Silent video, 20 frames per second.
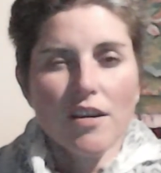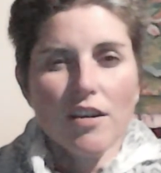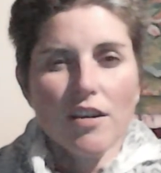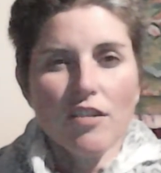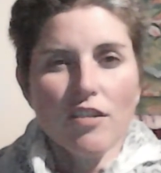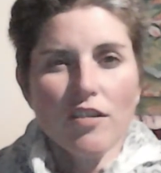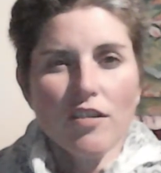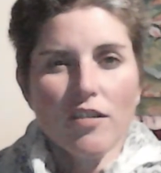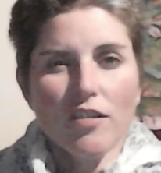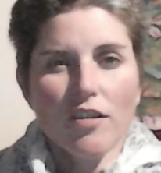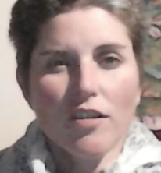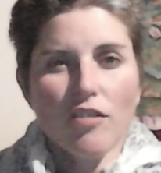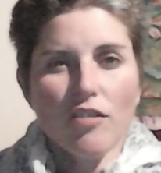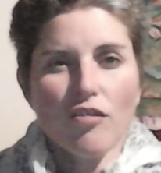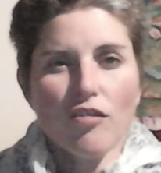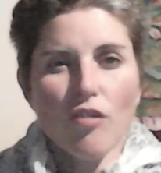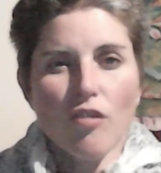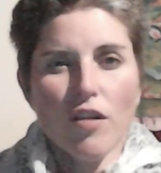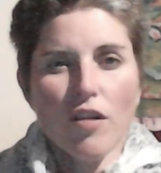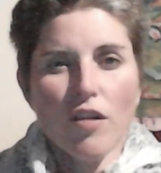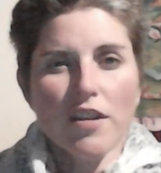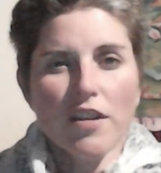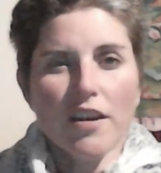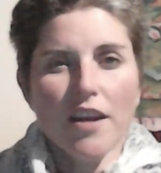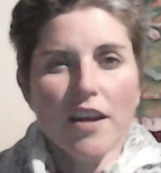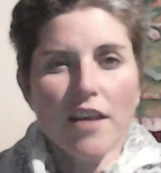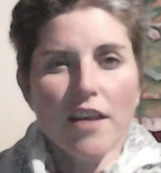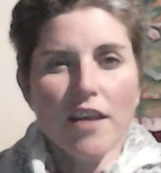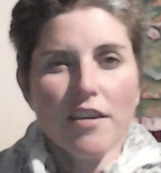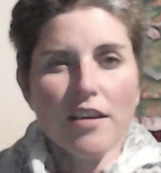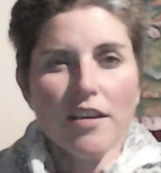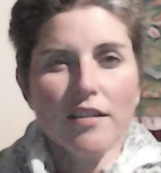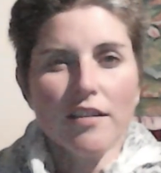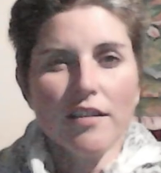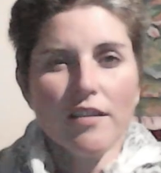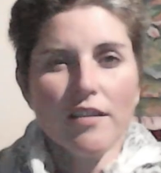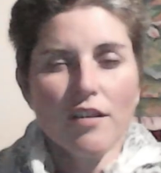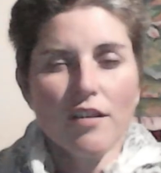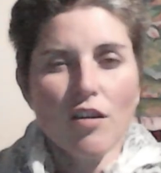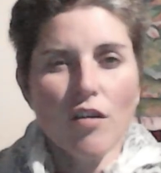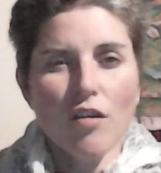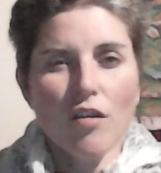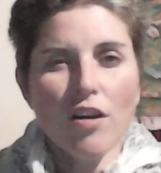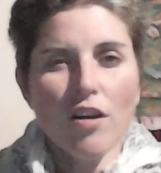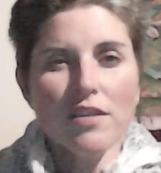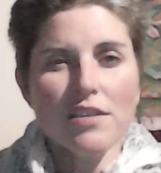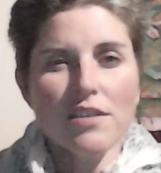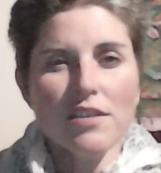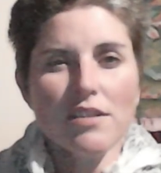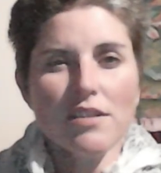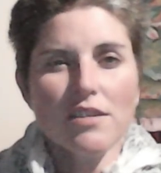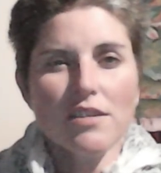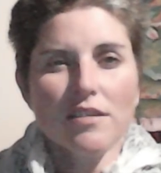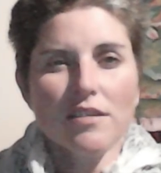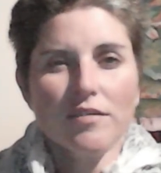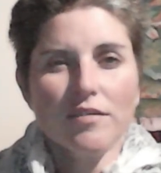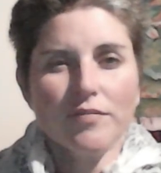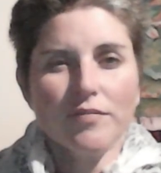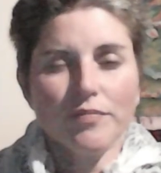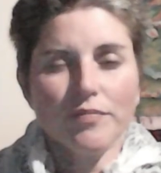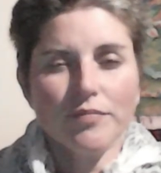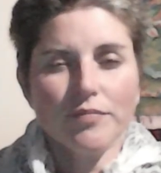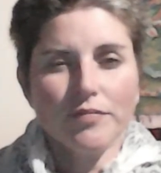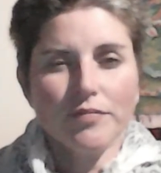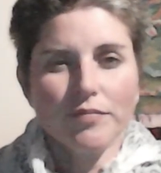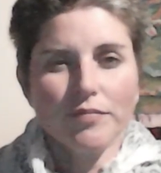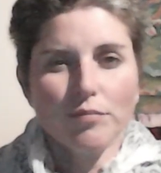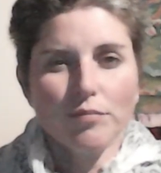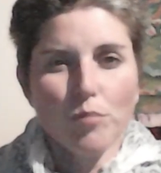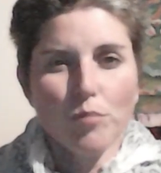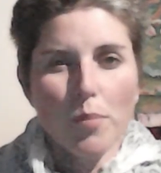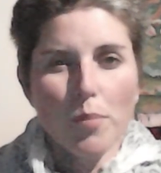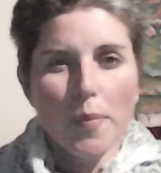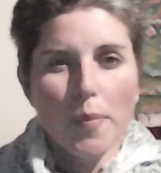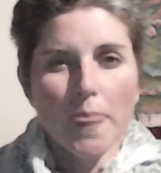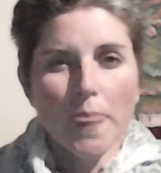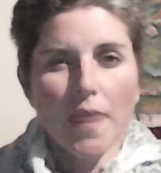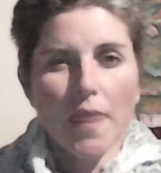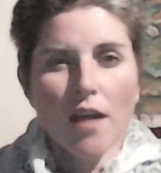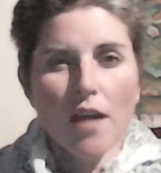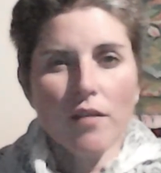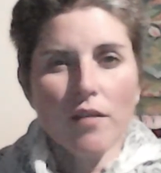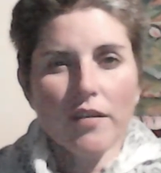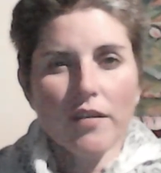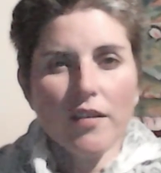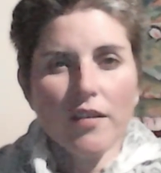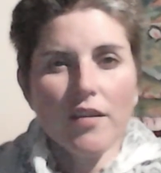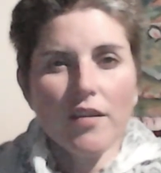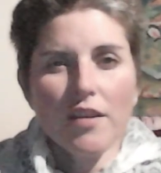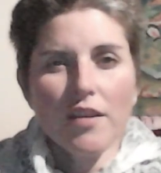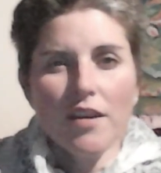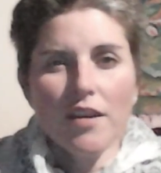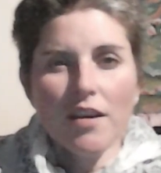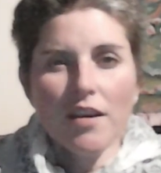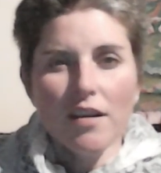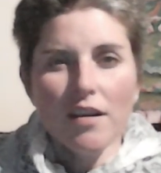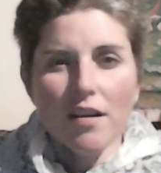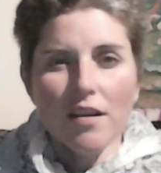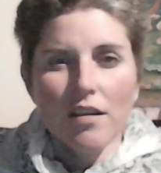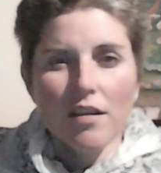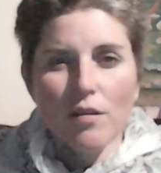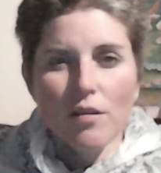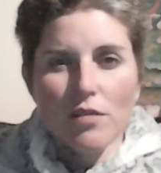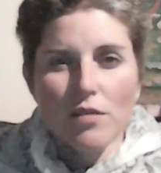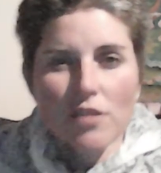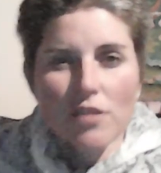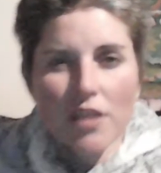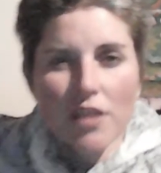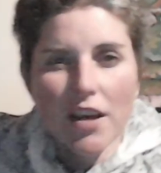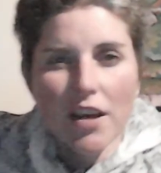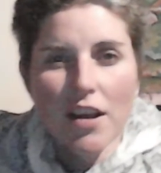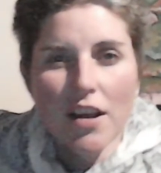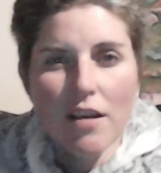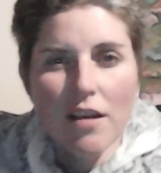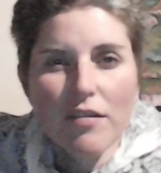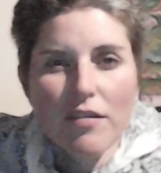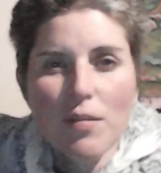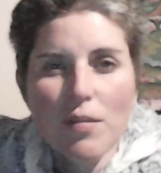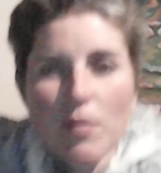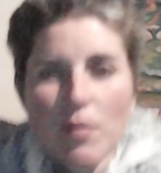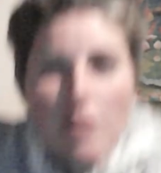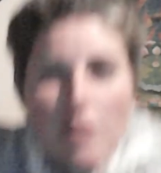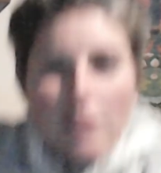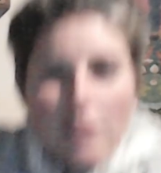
just ensuring that nothing's crossed. I'll just sit here. I'll also get comfortable.